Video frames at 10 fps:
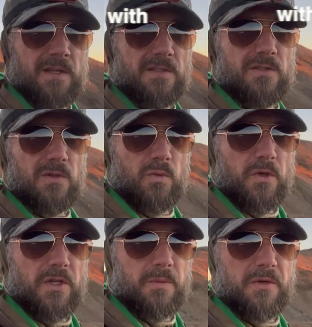to the
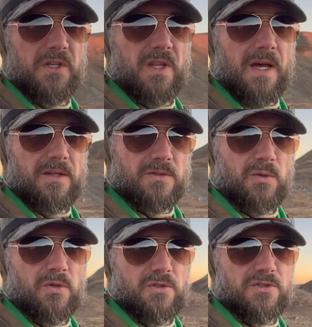Willie Bill
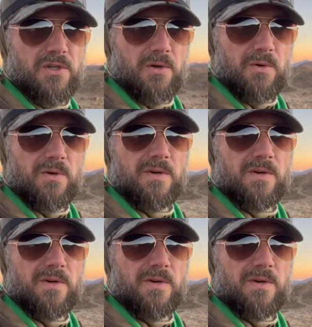Outdoor Show.